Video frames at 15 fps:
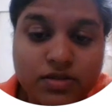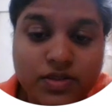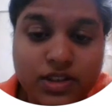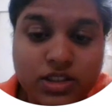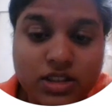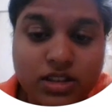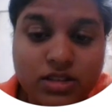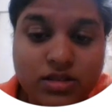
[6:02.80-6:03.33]

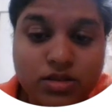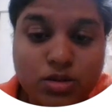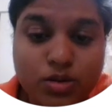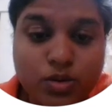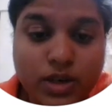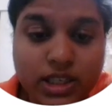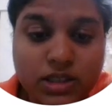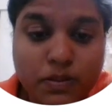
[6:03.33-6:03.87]
which is
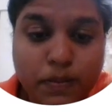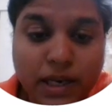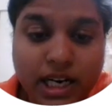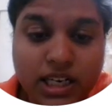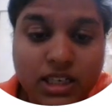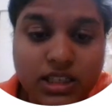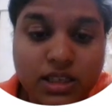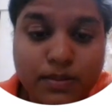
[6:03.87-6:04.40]
to
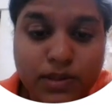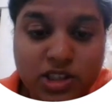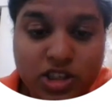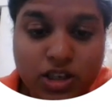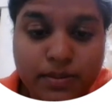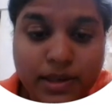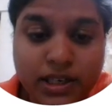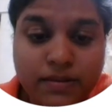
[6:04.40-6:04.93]
expand the
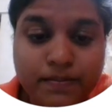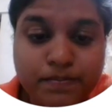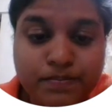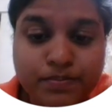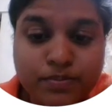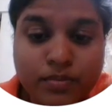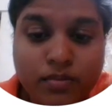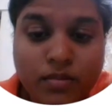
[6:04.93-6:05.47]
measurement.
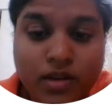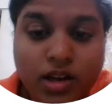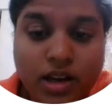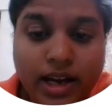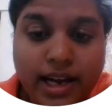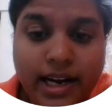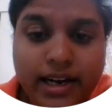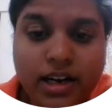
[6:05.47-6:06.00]

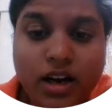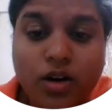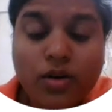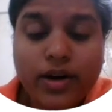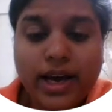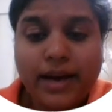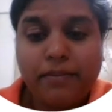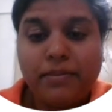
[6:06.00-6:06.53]
And now
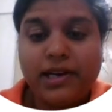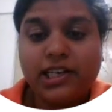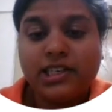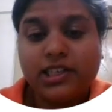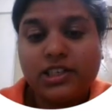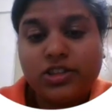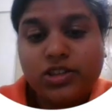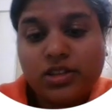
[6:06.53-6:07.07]

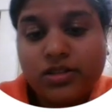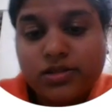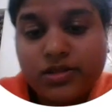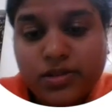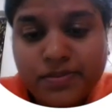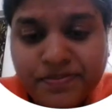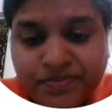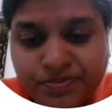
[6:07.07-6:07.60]

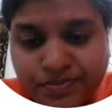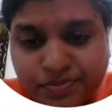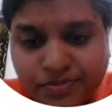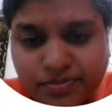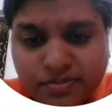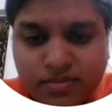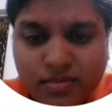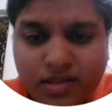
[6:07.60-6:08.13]
applications.
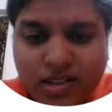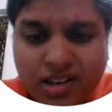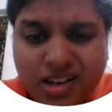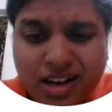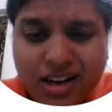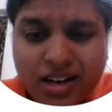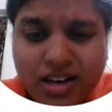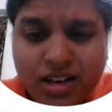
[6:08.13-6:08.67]

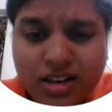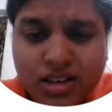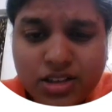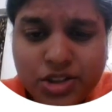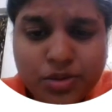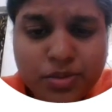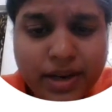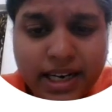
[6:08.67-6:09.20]

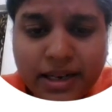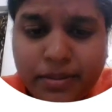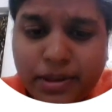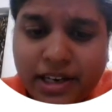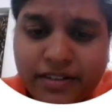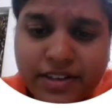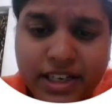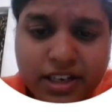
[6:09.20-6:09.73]
You might be
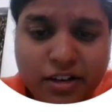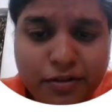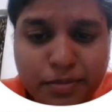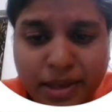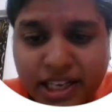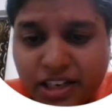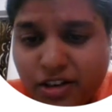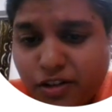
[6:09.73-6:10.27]
aware of
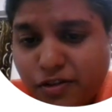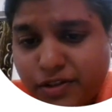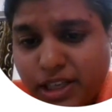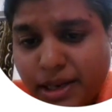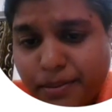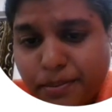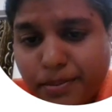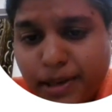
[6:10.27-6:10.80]
many of
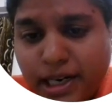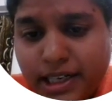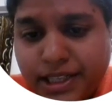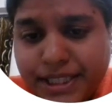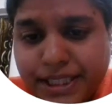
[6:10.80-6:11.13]
them, but